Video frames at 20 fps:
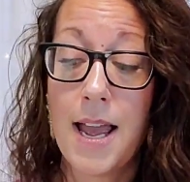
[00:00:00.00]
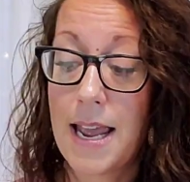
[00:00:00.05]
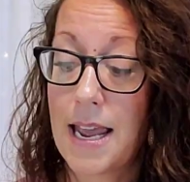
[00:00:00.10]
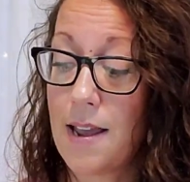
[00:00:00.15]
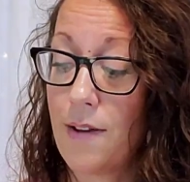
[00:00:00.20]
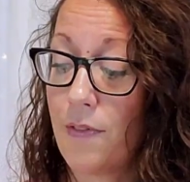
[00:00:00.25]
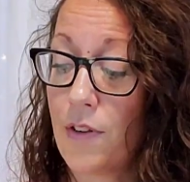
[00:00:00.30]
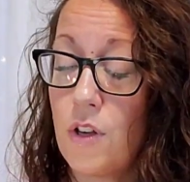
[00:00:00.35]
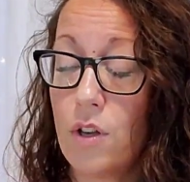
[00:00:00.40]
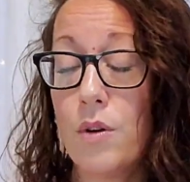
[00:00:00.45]

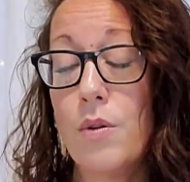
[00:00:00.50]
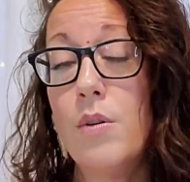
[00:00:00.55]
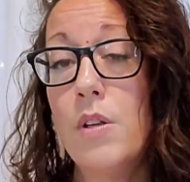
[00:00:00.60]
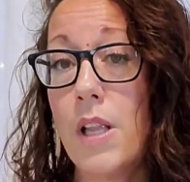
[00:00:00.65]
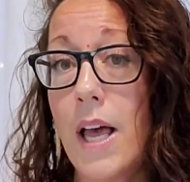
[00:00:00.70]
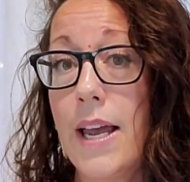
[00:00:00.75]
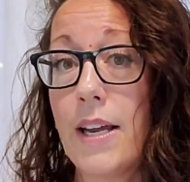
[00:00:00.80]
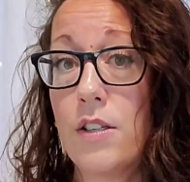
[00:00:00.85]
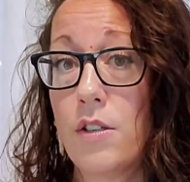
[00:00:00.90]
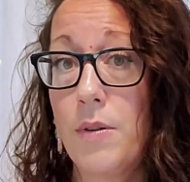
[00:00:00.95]
If you
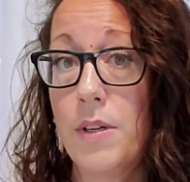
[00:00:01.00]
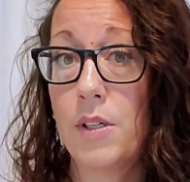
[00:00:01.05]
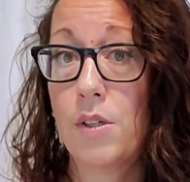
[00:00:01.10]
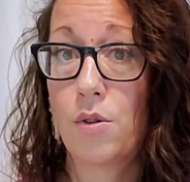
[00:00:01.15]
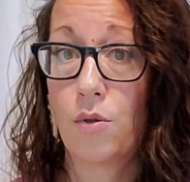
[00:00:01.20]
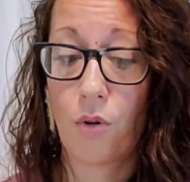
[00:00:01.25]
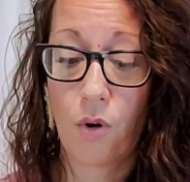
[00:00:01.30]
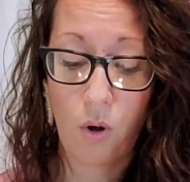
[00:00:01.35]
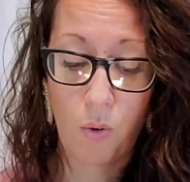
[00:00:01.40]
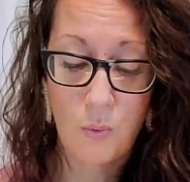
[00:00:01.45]
like doing
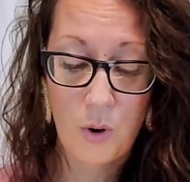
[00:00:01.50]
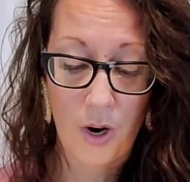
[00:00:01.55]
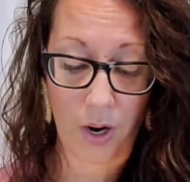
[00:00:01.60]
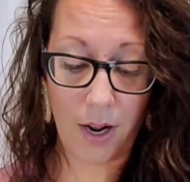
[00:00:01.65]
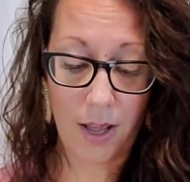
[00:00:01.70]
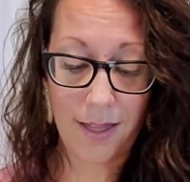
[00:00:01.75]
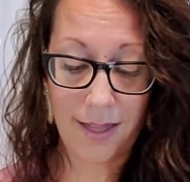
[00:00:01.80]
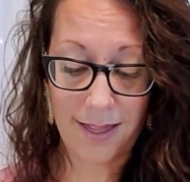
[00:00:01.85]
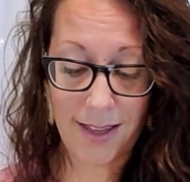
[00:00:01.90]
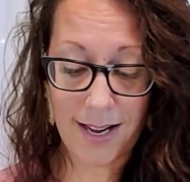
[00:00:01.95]
scroll work,
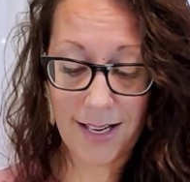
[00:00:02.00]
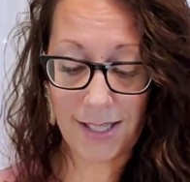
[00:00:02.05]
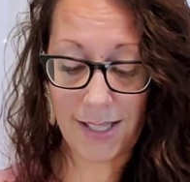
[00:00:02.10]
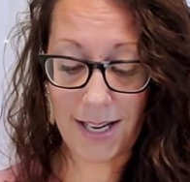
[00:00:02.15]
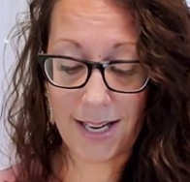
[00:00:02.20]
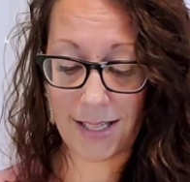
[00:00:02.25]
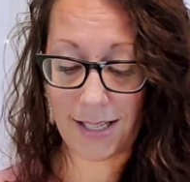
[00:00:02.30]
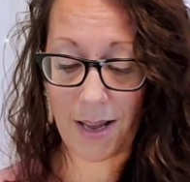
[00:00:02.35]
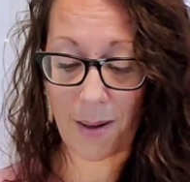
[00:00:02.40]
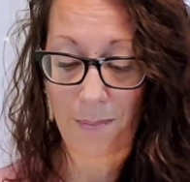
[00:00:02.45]
this
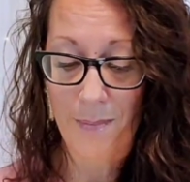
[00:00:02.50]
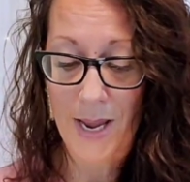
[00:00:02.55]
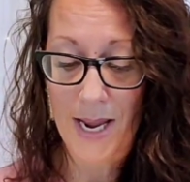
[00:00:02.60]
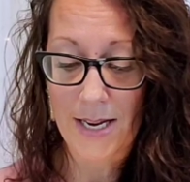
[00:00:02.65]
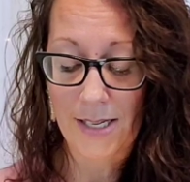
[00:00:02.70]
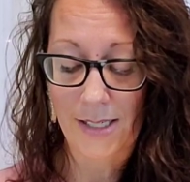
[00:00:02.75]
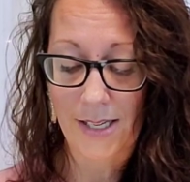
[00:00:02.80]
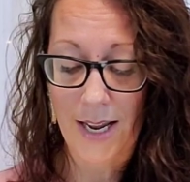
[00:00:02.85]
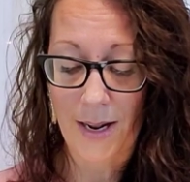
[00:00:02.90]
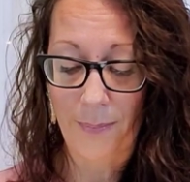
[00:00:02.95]
is
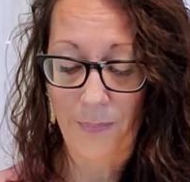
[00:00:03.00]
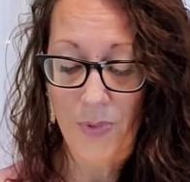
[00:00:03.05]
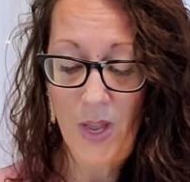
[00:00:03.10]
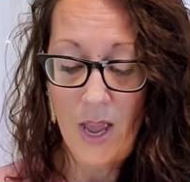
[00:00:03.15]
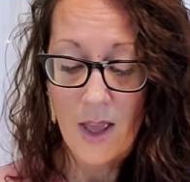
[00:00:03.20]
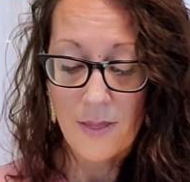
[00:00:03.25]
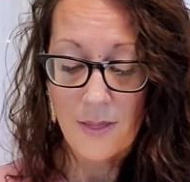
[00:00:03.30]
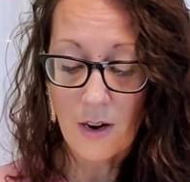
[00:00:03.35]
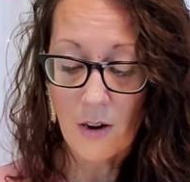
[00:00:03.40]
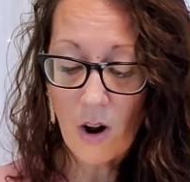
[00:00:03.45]
amazing.
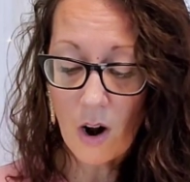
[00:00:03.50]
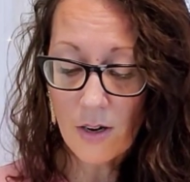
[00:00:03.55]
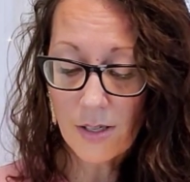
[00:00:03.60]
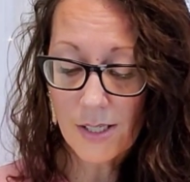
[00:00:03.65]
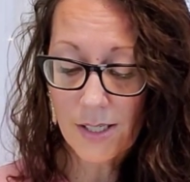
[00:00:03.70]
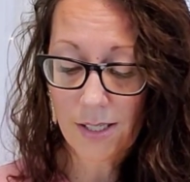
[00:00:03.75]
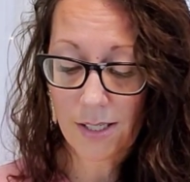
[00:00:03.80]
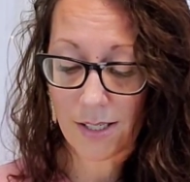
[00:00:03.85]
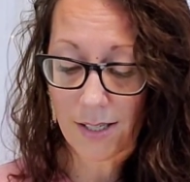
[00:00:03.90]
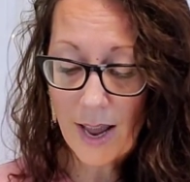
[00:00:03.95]
There are
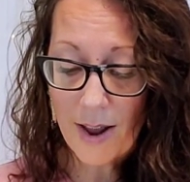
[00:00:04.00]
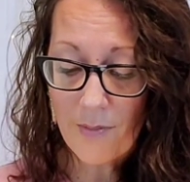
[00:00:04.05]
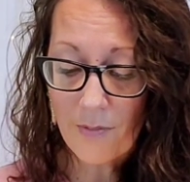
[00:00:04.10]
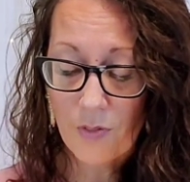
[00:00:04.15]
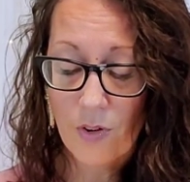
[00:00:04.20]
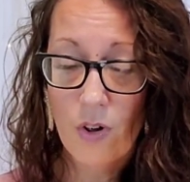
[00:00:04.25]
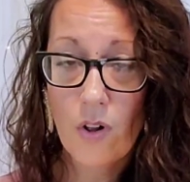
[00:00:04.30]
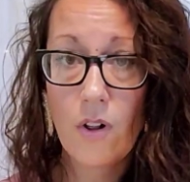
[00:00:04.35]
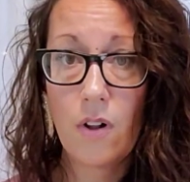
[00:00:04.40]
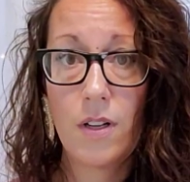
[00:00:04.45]
several